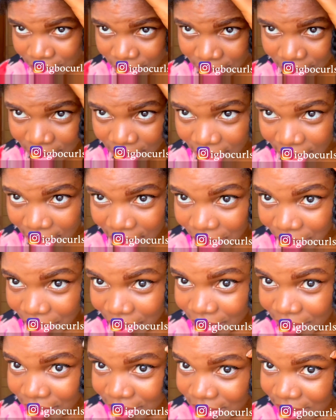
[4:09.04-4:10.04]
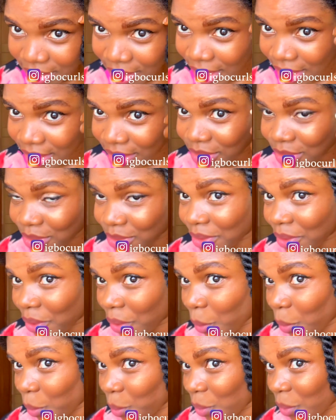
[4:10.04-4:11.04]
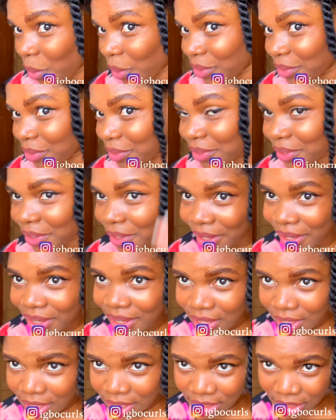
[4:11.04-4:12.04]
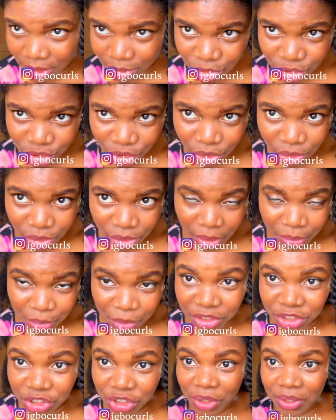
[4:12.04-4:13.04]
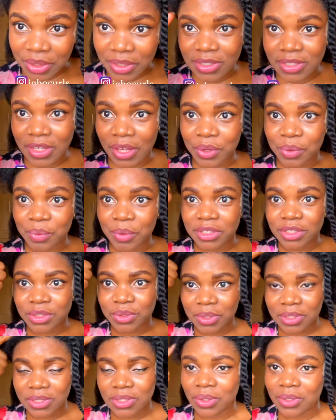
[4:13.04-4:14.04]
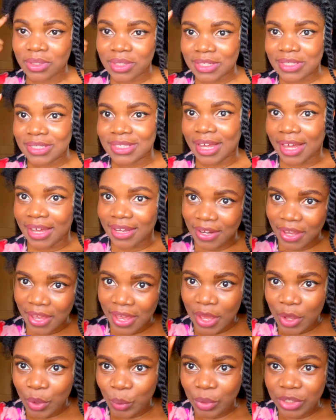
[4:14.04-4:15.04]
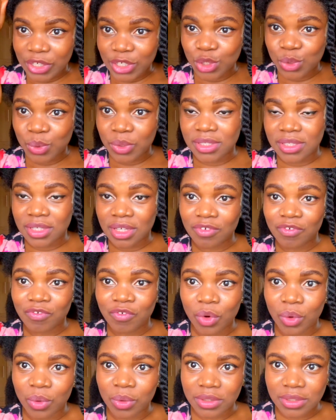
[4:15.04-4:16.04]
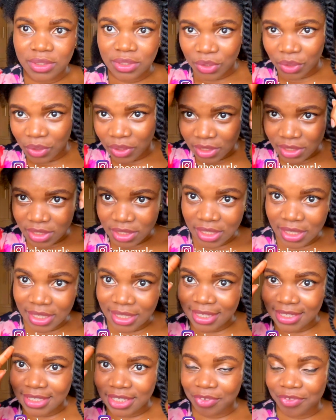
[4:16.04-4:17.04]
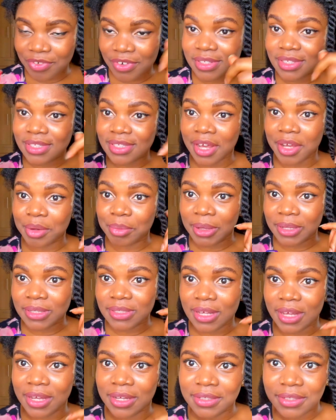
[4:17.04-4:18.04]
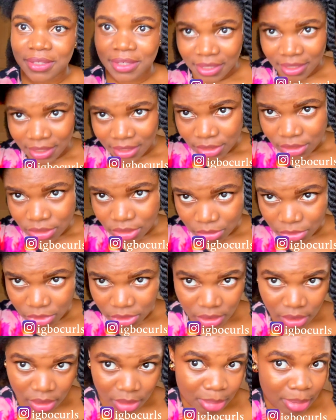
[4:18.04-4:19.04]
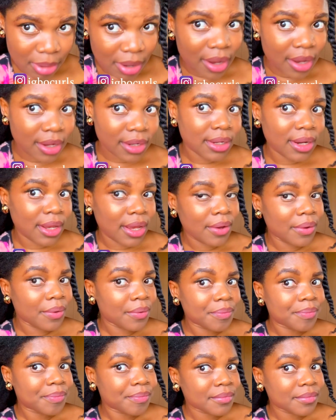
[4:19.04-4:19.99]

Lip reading: Okay, so that's 1. And I'm going to show you the second way to twist on this side, which is twisting forward, so you can see the difference side by side. So I'm just going to part now.